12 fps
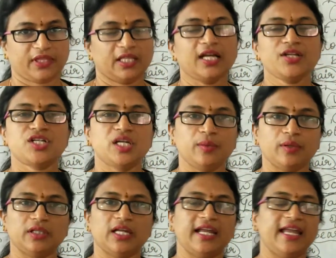The
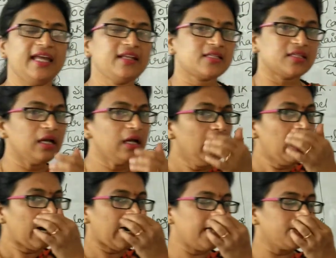hairs
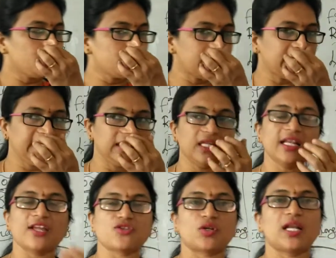are usually in the
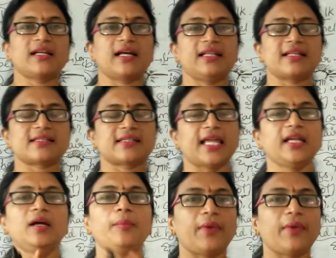natural colors like